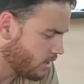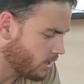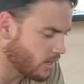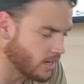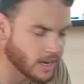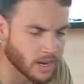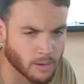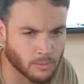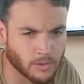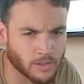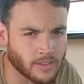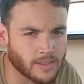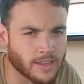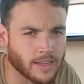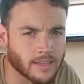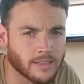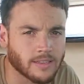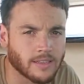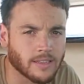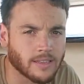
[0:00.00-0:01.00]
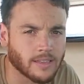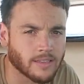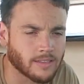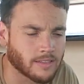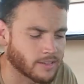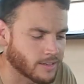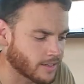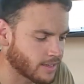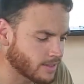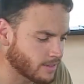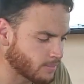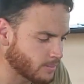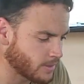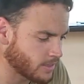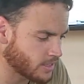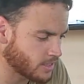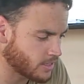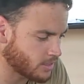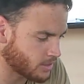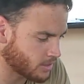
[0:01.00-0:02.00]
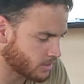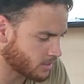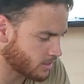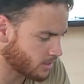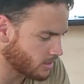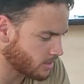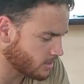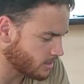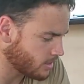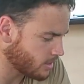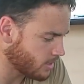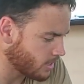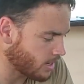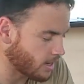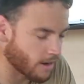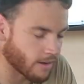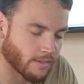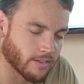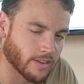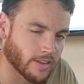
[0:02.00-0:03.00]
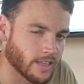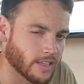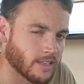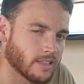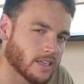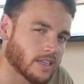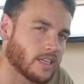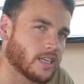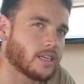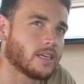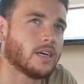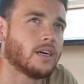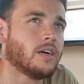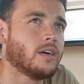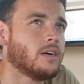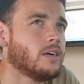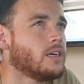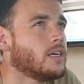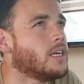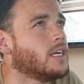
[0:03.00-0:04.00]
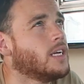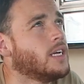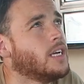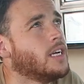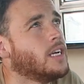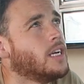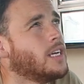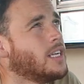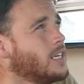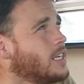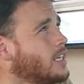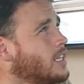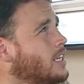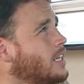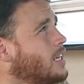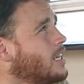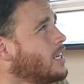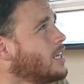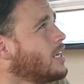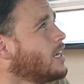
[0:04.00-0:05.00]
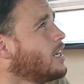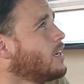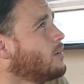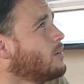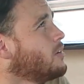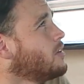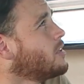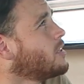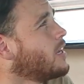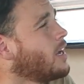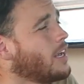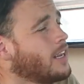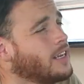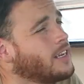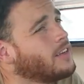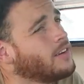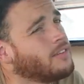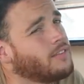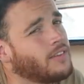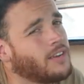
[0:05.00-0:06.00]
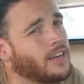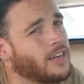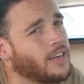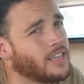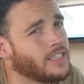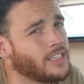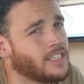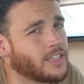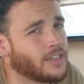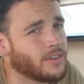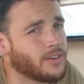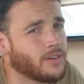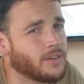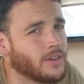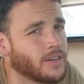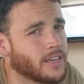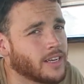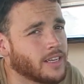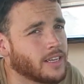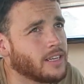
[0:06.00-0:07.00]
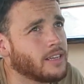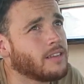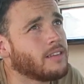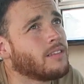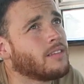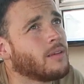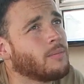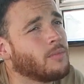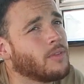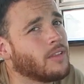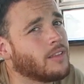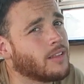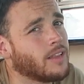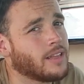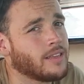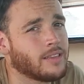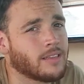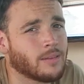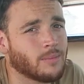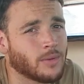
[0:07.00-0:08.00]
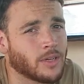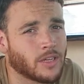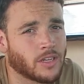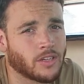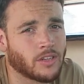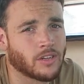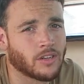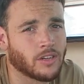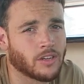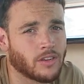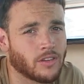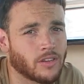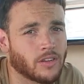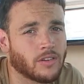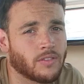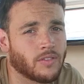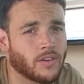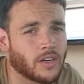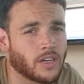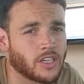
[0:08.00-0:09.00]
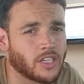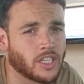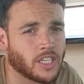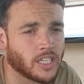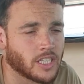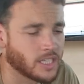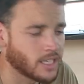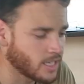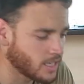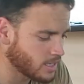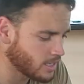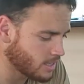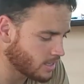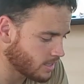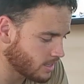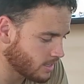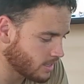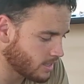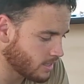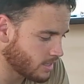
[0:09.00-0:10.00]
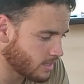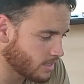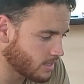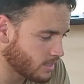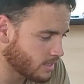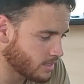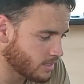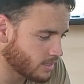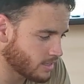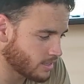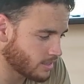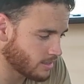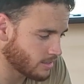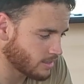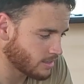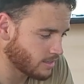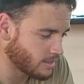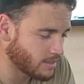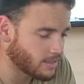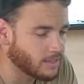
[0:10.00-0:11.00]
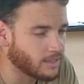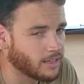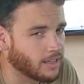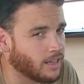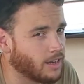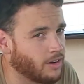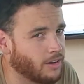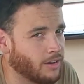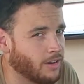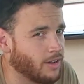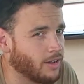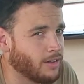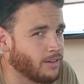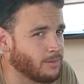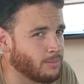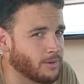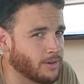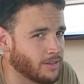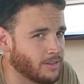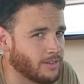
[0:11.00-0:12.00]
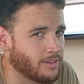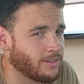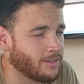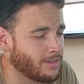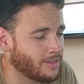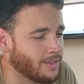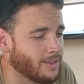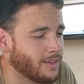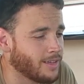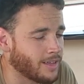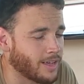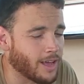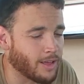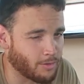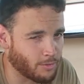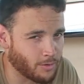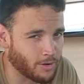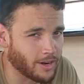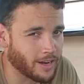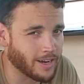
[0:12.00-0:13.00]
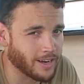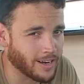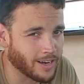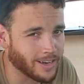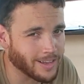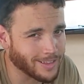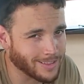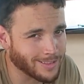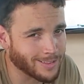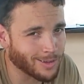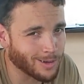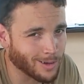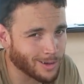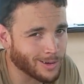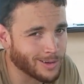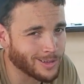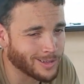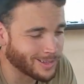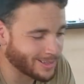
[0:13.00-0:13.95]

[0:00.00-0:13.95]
Right now I'm just testing the circuits, making sure everything's good to go, and I'm just kind of jerry-rigging some of these lights to make sure they're functioning. What's jerry-rigging? I don't know, but it has rigging in it, so...